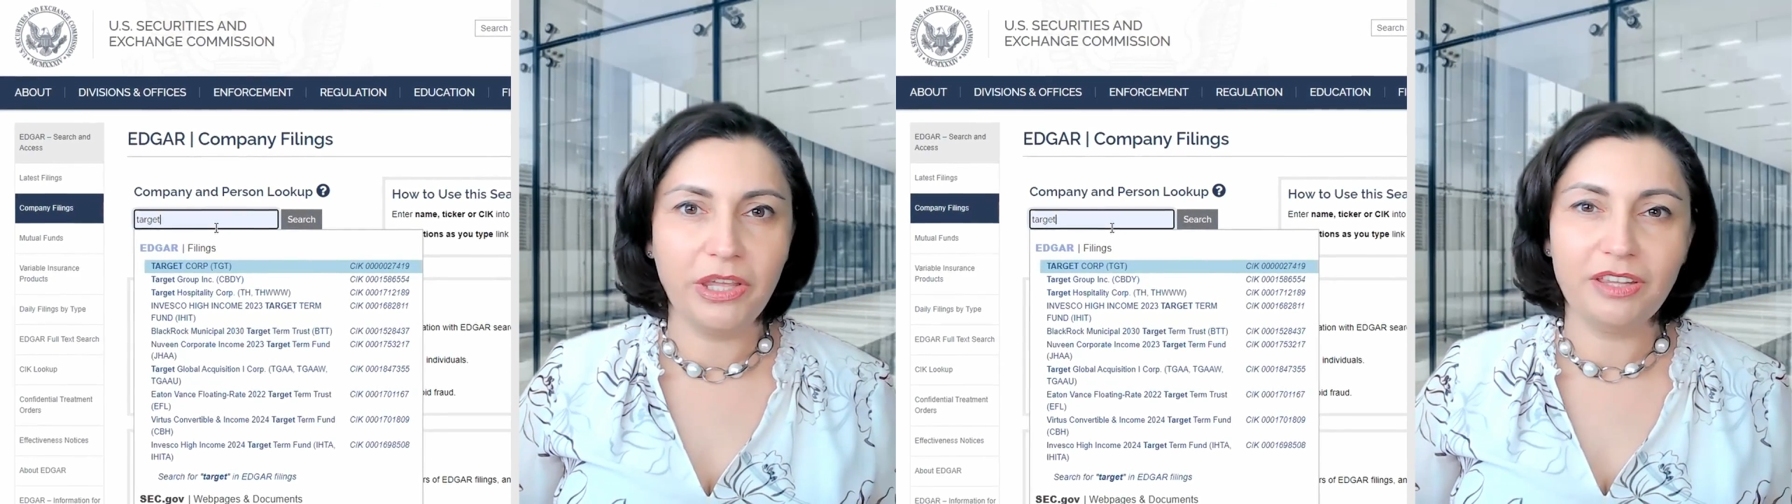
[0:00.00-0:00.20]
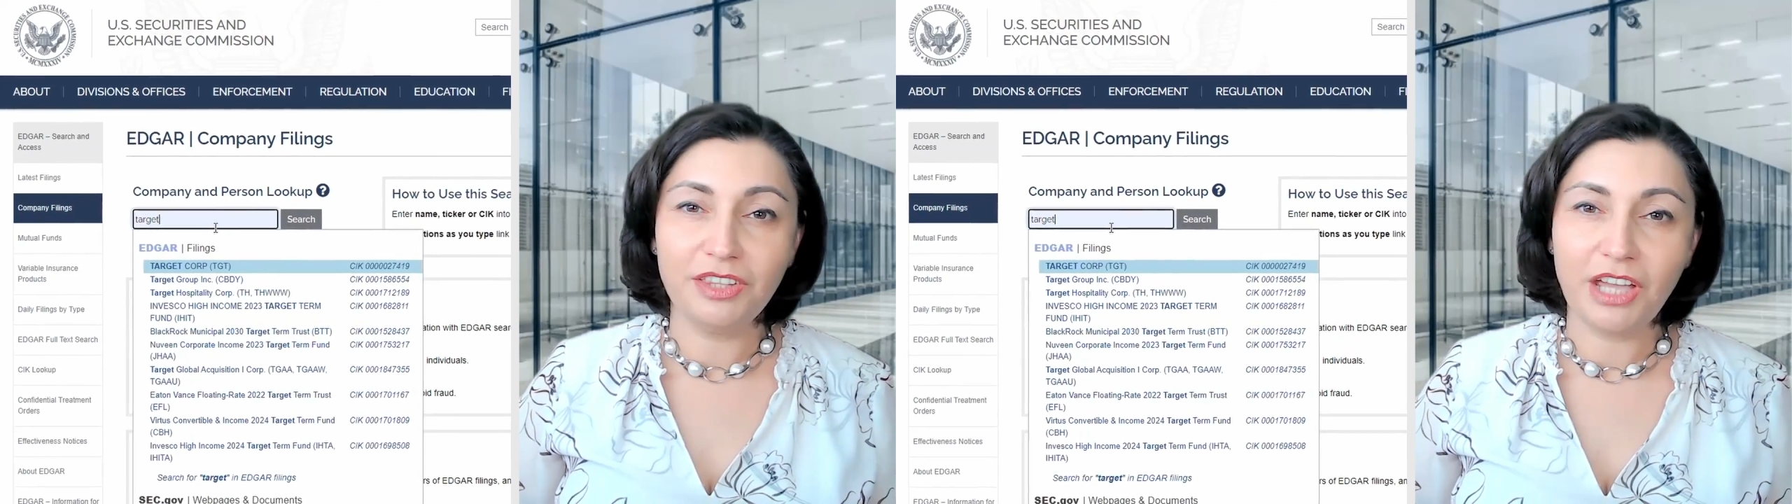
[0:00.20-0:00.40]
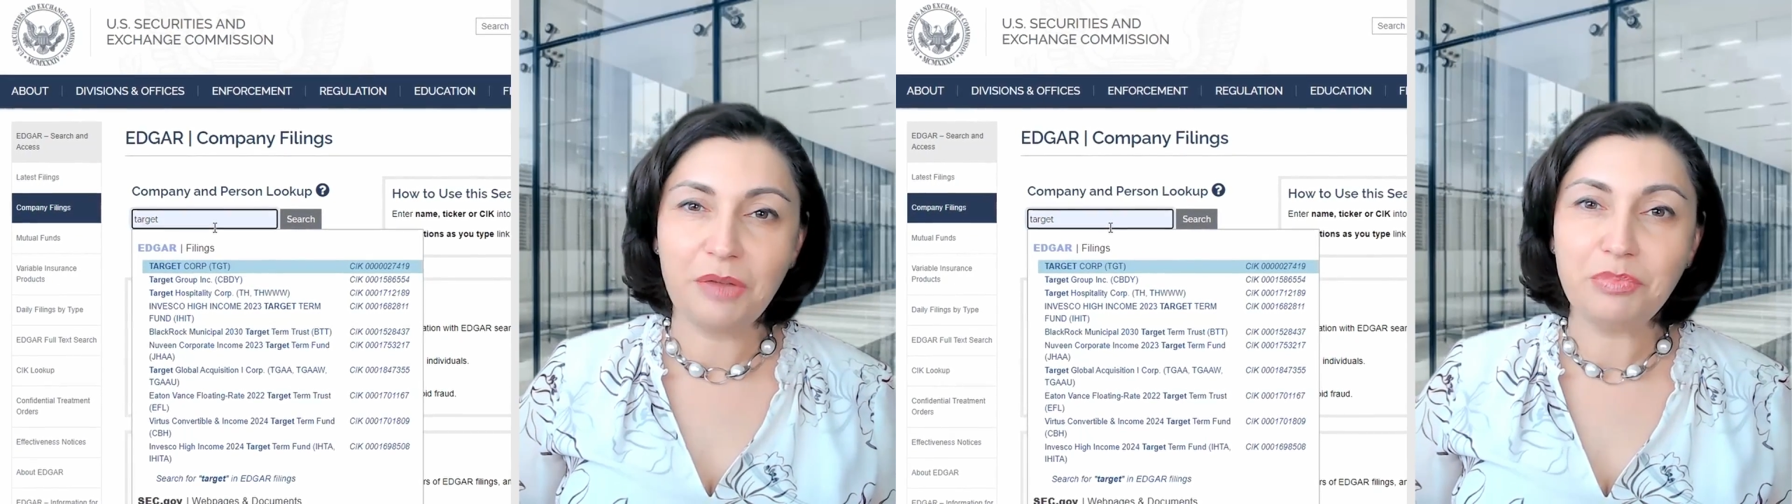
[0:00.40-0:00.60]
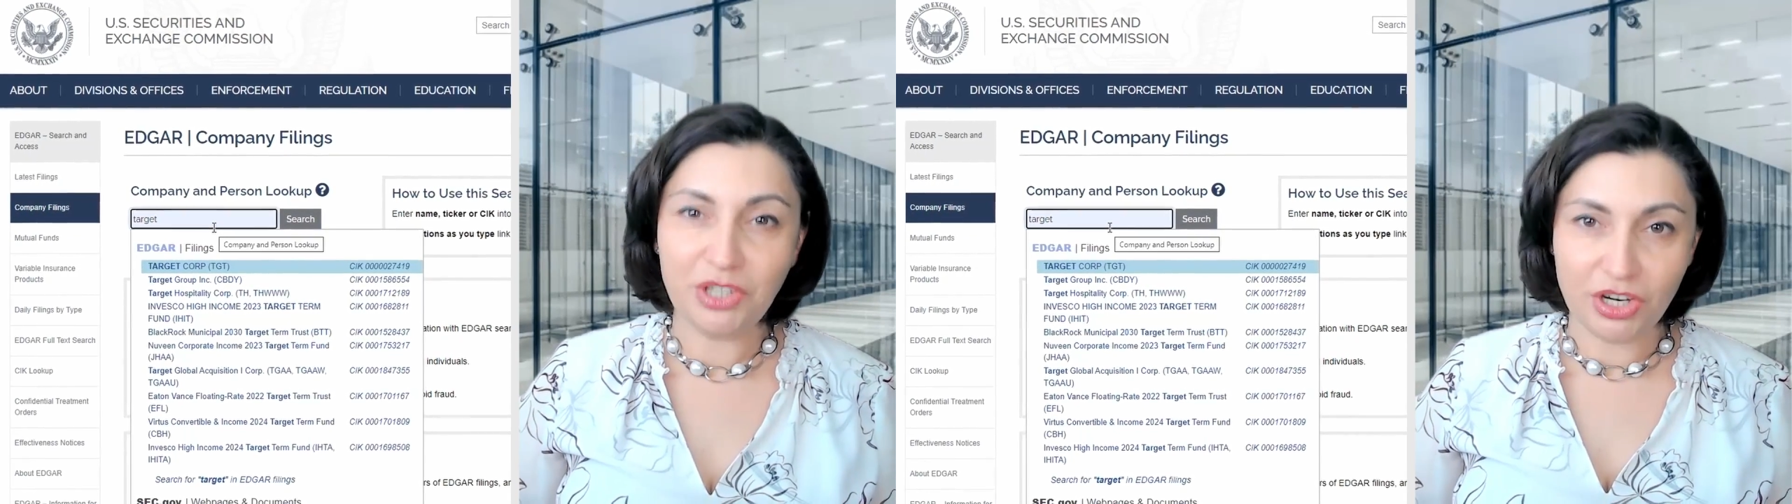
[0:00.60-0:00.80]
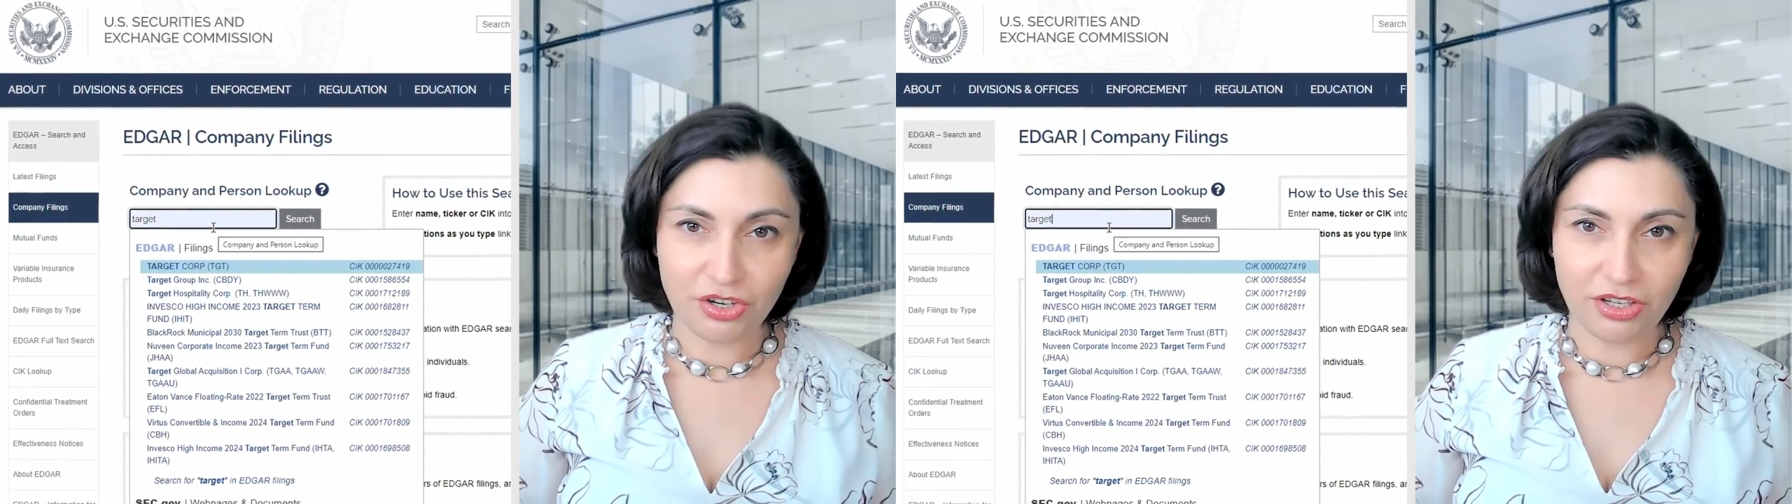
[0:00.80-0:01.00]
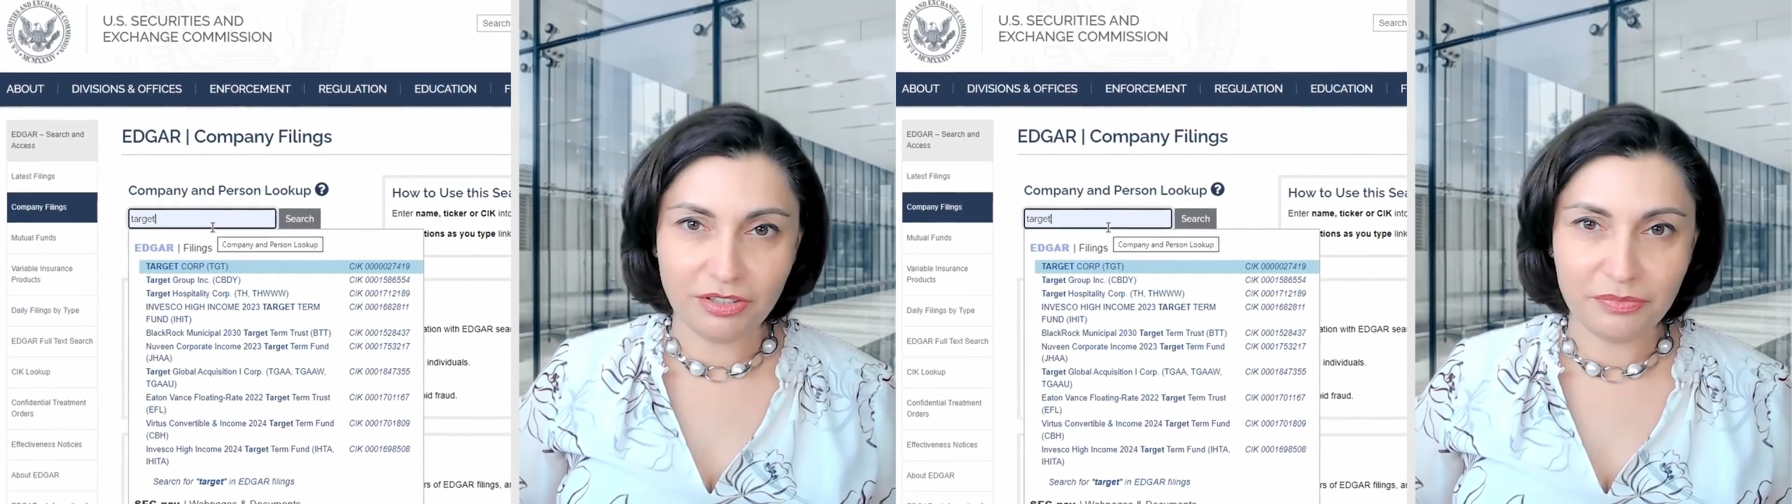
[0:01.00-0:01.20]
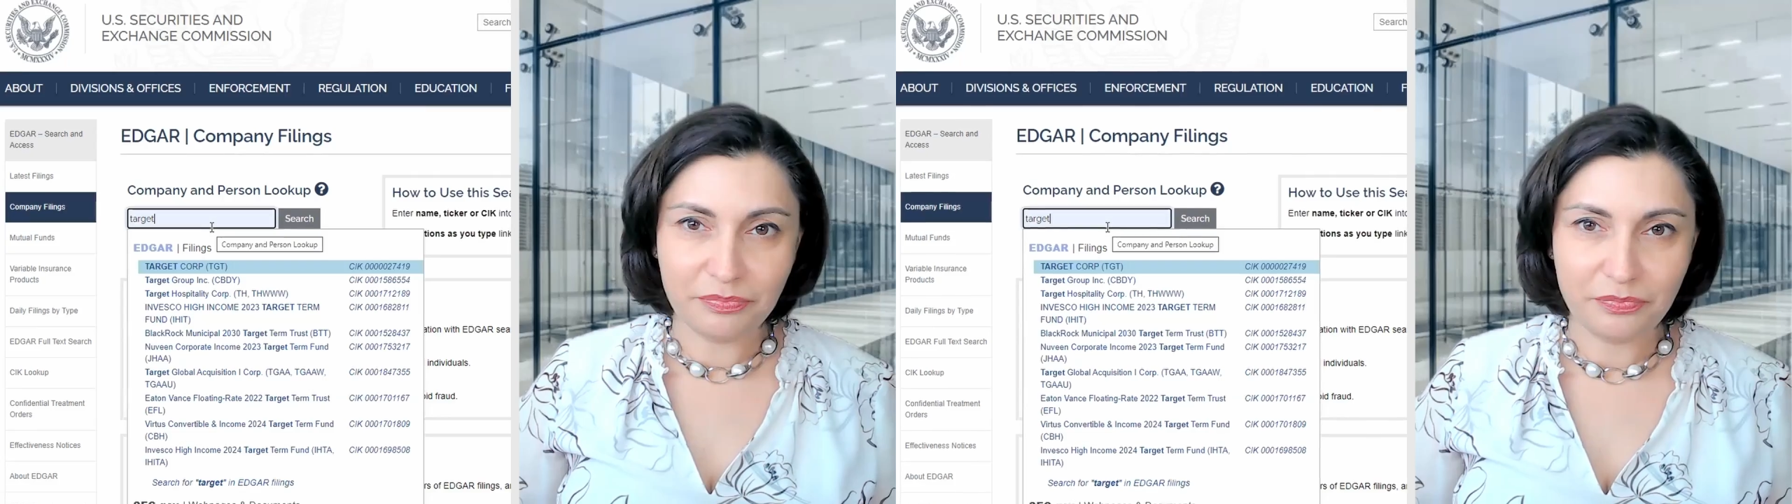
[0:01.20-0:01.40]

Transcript: can type Target.